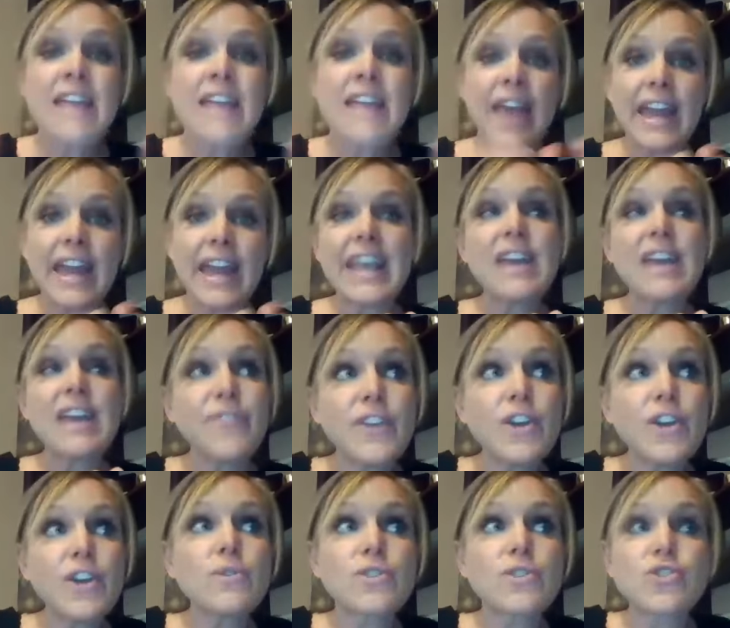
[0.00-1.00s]
That if
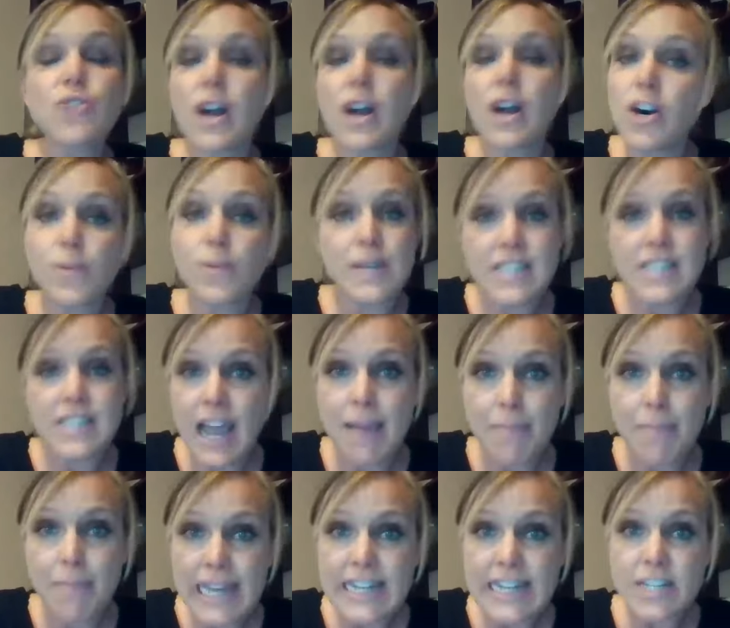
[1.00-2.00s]
you struggle with
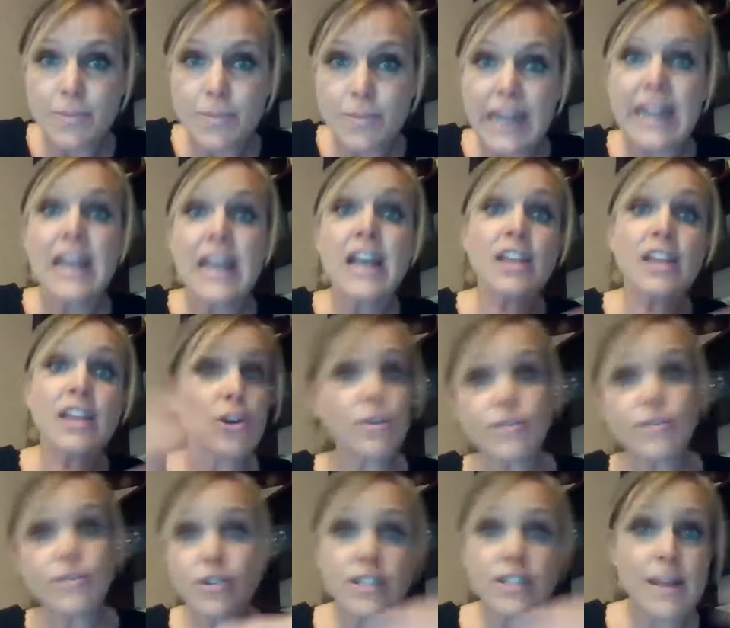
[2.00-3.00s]
time management,
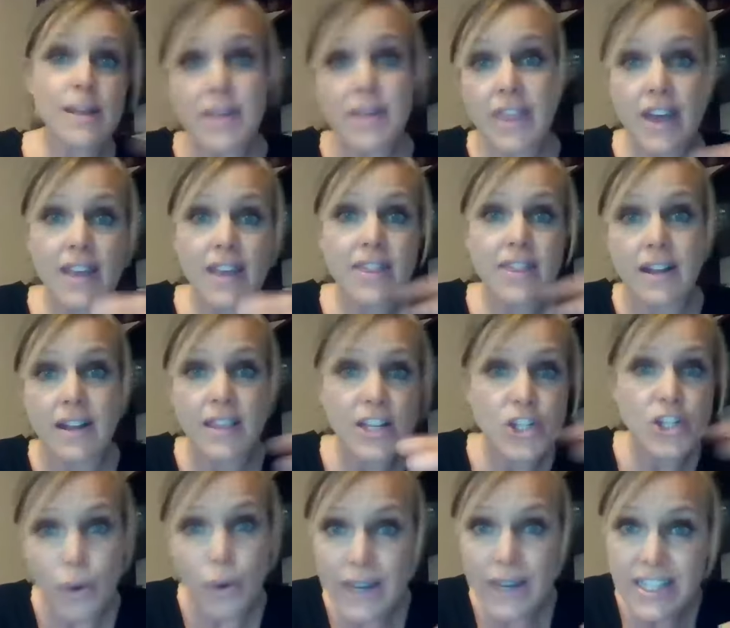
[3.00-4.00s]
those are some of
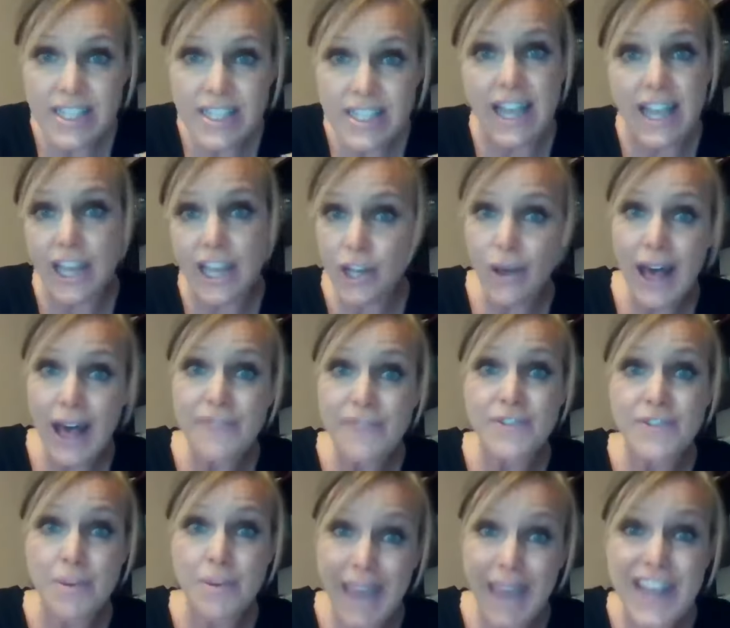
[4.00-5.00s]
the choices that you'll
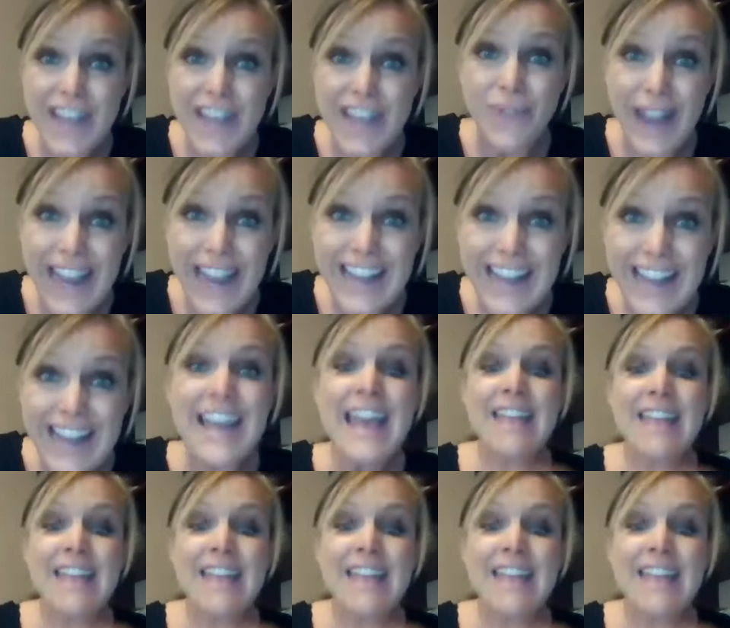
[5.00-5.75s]
have to make, right?